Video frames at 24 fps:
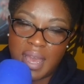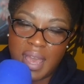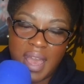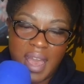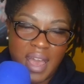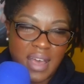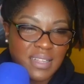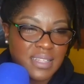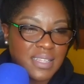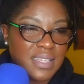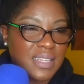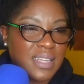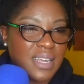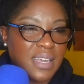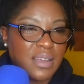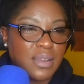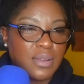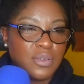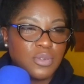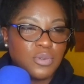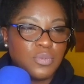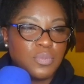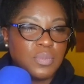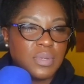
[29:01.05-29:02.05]
How
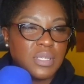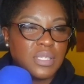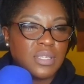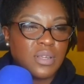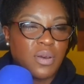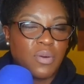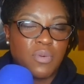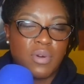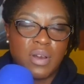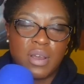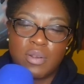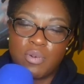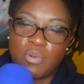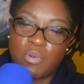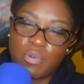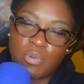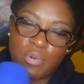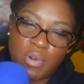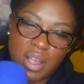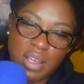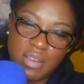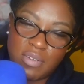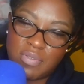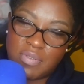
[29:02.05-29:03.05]
dare you be so
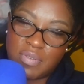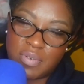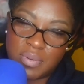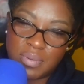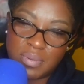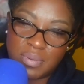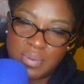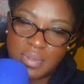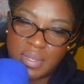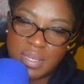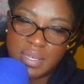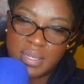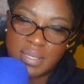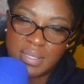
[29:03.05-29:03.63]
ungrateful